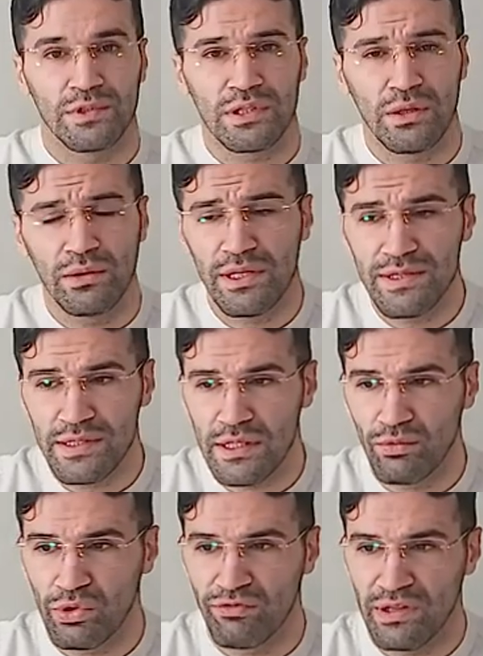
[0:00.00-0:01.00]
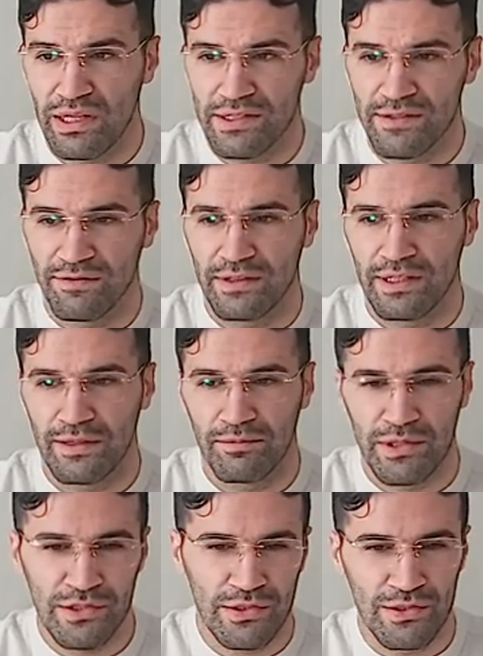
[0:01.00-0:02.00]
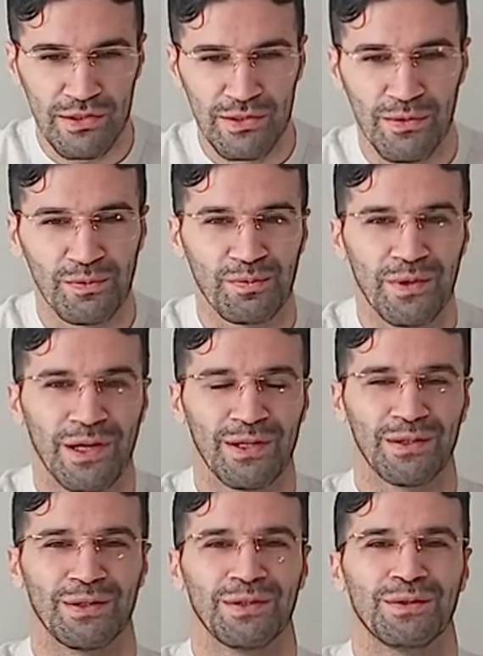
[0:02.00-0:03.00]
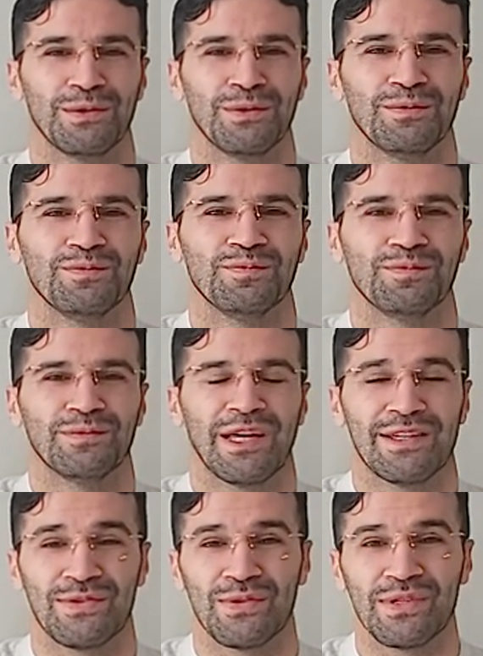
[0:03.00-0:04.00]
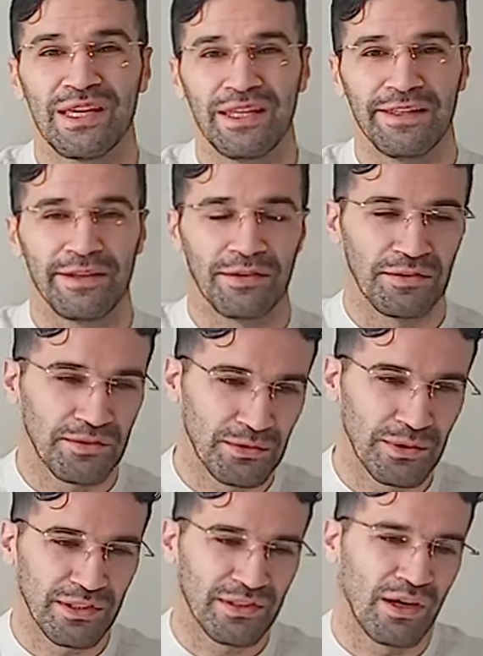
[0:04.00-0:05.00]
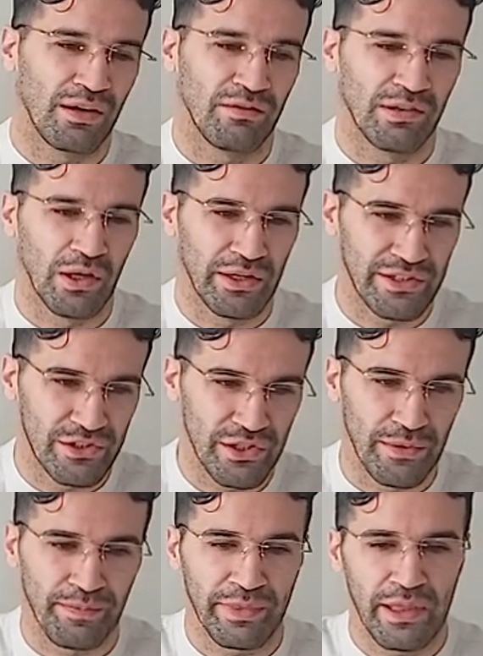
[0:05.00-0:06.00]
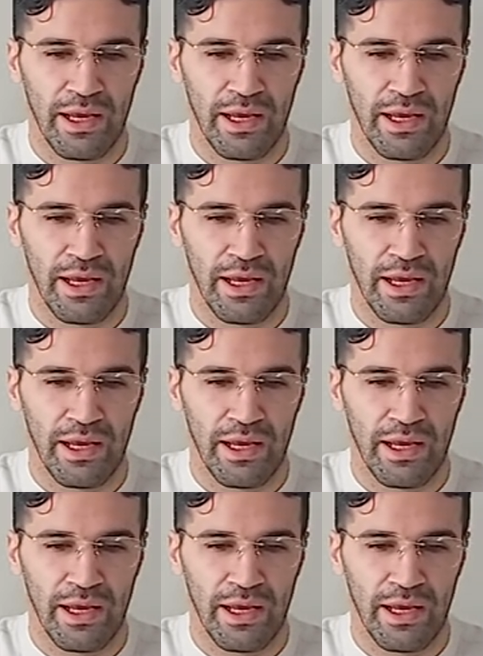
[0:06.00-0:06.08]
So let's see what philosophy and mysticism and has to say here through the tongue of Lahiji.